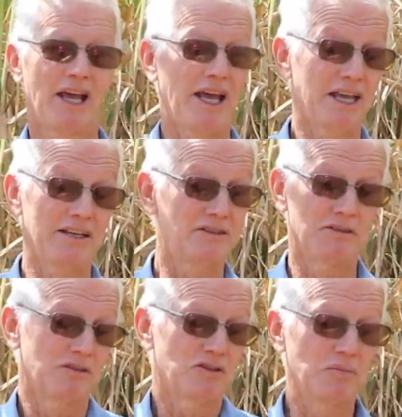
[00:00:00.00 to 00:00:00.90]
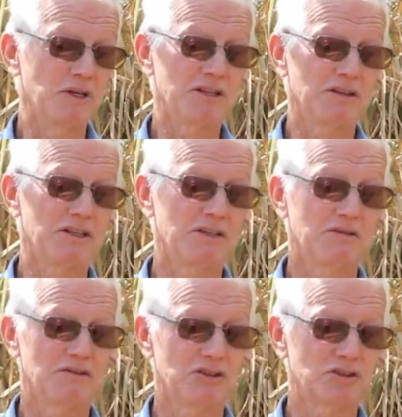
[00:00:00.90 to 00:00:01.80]
And to me, the
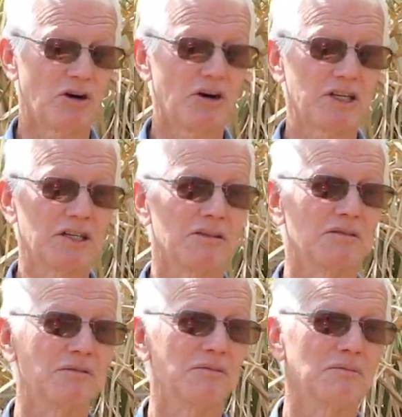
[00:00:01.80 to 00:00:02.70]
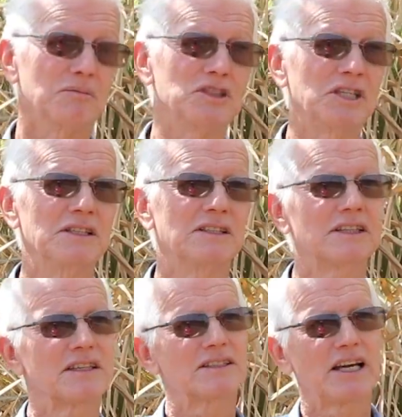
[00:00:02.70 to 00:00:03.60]
deciding machine that
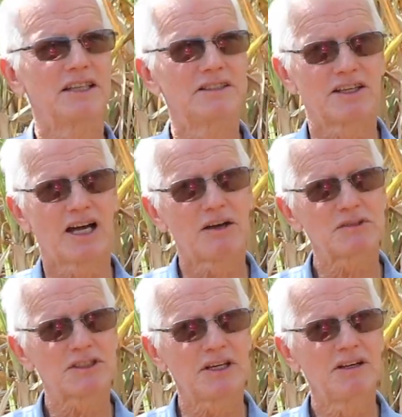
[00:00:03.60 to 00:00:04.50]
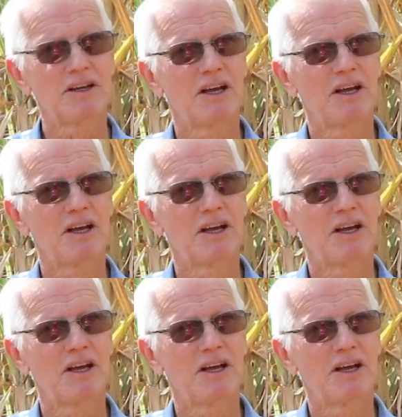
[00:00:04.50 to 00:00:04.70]
does that is the harvester.